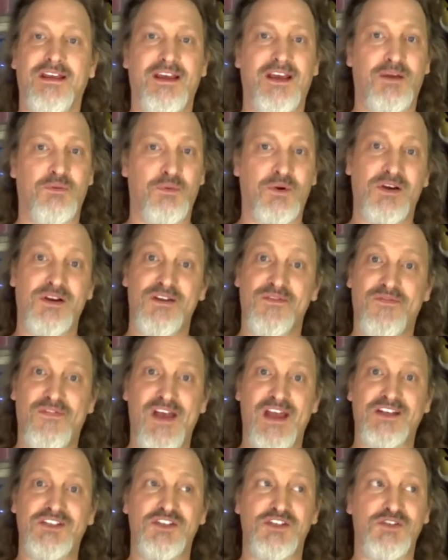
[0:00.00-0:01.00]
And we're in
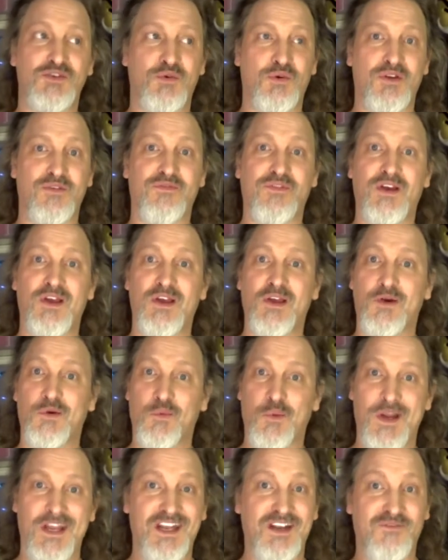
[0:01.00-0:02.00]
effect just sort of
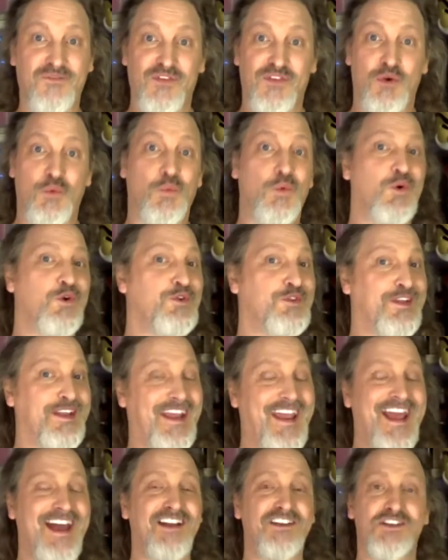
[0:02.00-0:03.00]
waiting for the world to
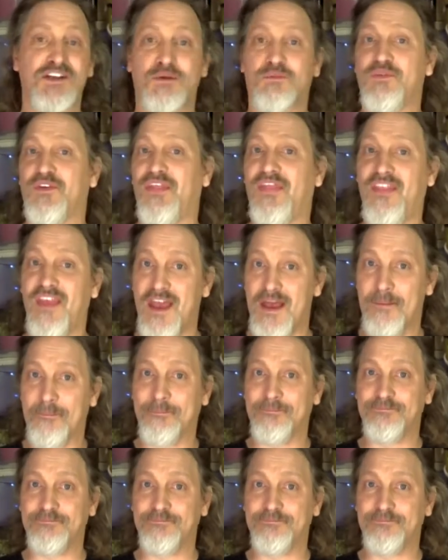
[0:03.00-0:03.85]
catch up with them.